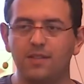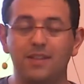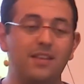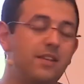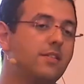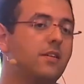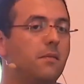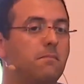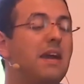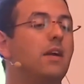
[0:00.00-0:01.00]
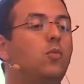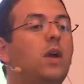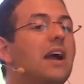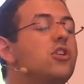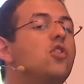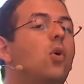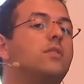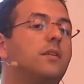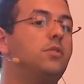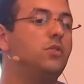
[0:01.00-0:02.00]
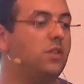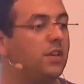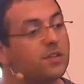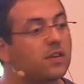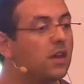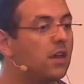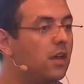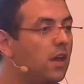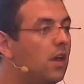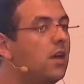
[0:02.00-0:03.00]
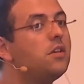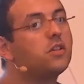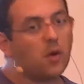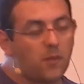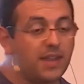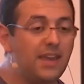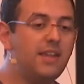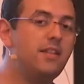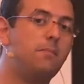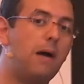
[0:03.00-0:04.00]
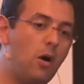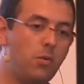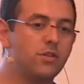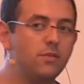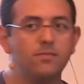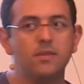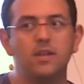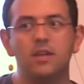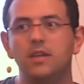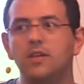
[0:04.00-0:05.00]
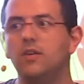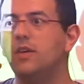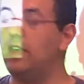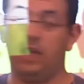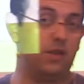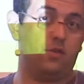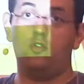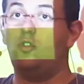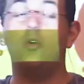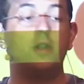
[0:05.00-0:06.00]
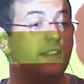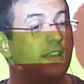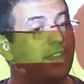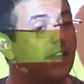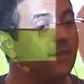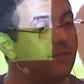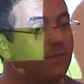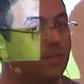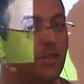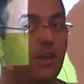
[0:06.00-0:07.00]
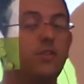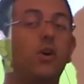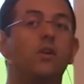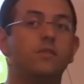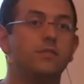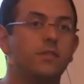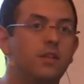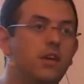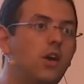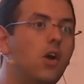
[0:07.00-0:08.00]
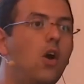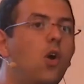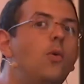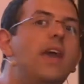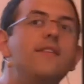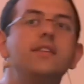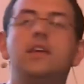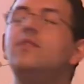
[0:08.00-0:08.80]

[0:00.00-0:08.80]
disk, we actually wrote something to disk, someone hit the power button, and no data in there, none at all. We haven't